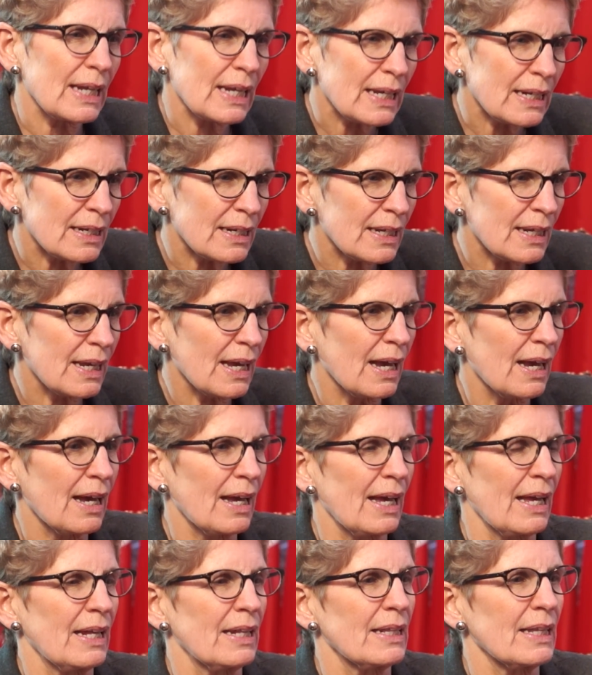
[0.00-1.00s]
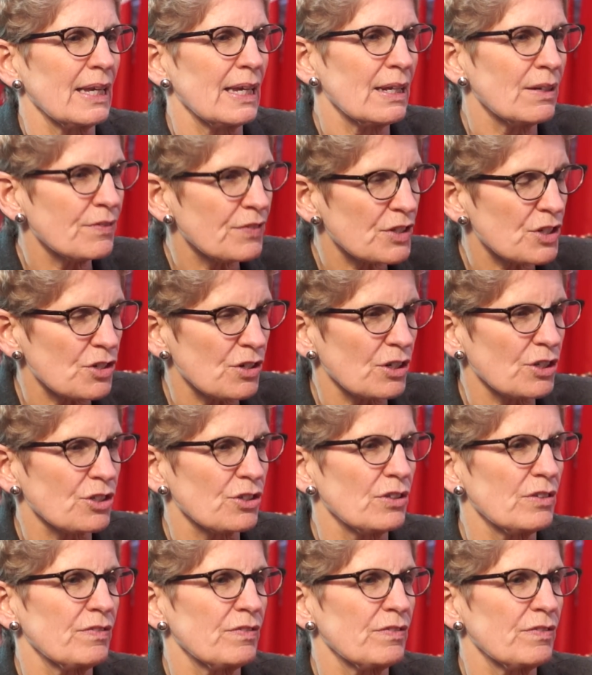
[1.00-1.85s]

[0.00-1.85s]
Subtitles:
India and the infrastructure